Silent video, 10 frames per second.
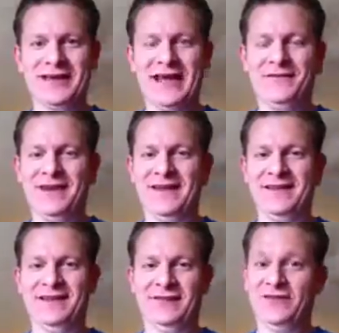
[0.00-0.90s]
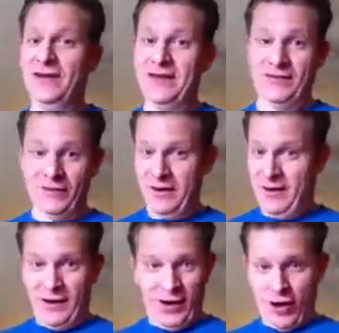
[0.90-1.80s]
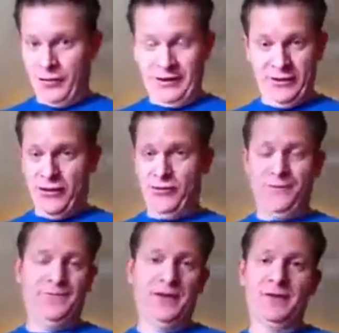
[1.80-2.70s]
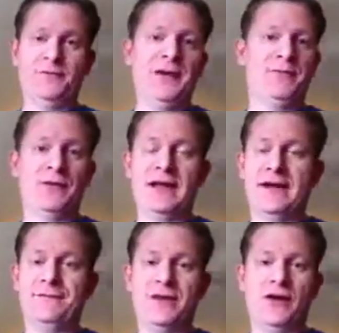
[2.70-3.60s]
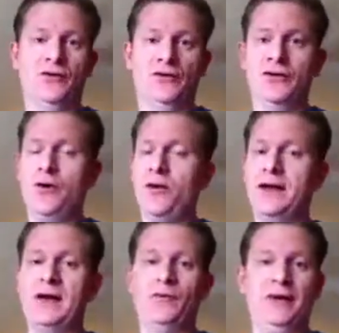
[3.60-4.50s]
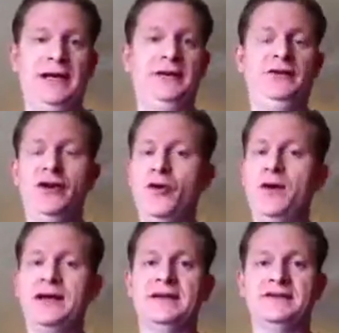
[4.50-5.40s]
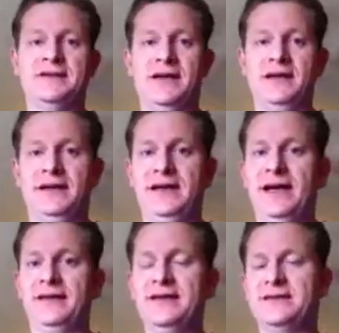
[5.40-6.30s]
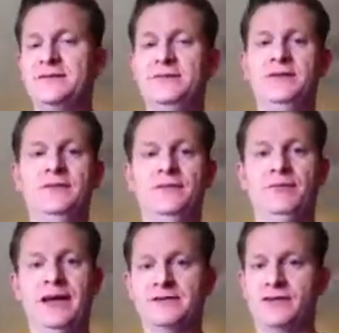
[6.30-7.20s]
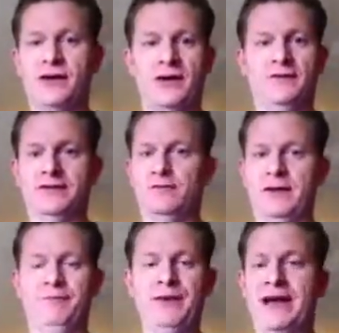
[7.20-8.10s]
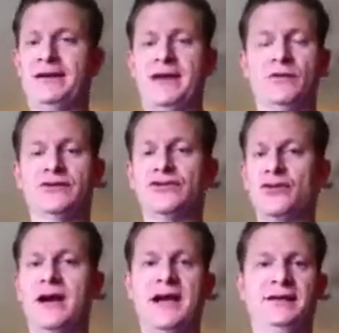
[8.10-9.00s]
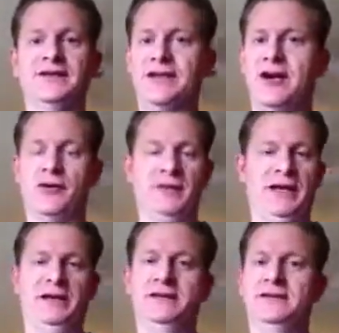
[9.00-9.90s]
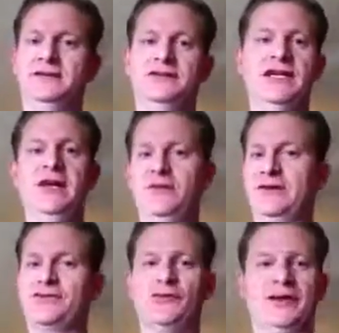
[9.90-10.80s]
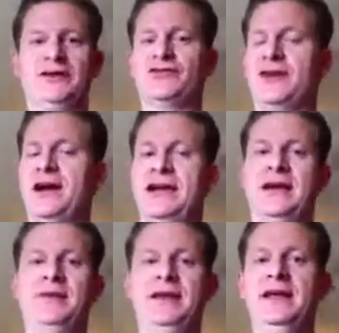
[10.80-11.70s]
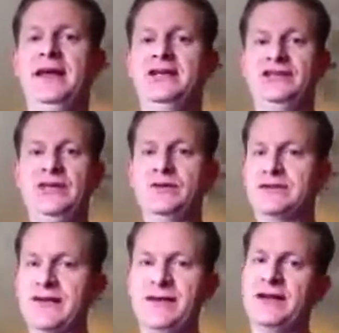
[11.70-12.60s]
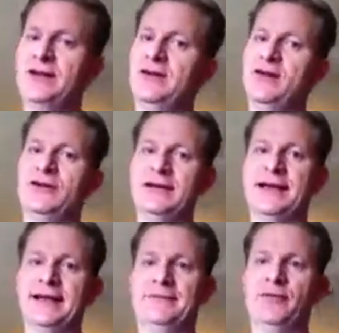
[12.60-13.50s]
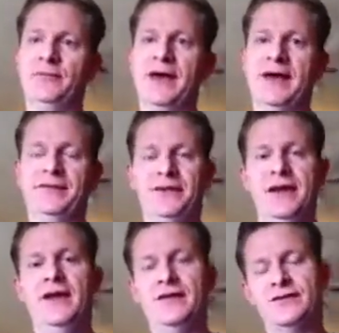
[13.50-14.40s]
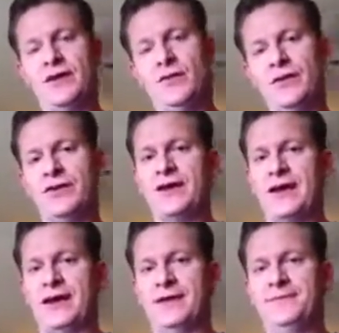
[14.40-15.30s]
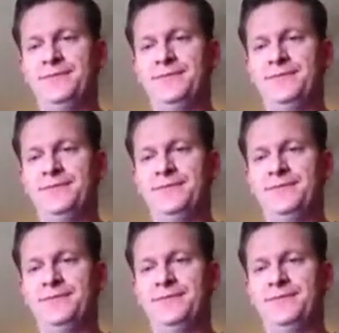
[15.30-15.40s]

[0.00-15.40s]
laugh out of this. You guys already know the people that I follow. You know what I read. You know what I study. And this, bless her heart, this bank teller was trying to scare me. She was really trying. I mean, she was giving it her dead level best. There's only one thing.